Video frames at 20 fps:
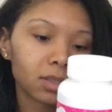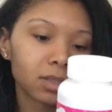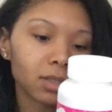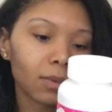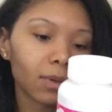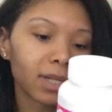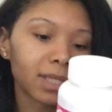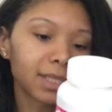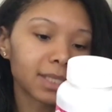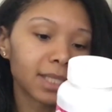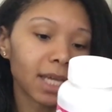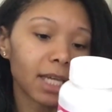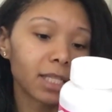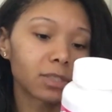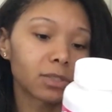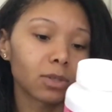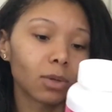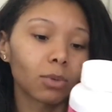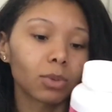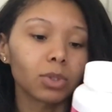So it
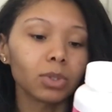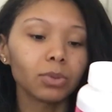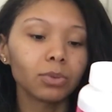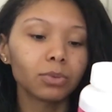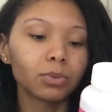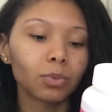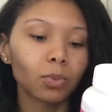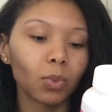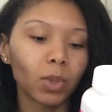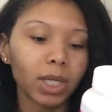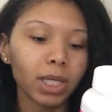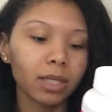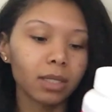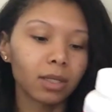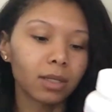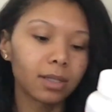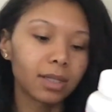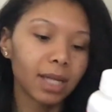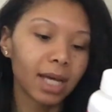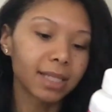contains no gluten, wheat,
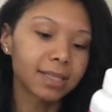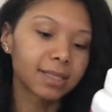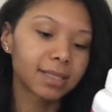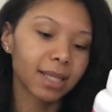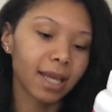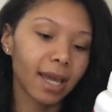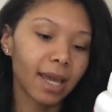nuts,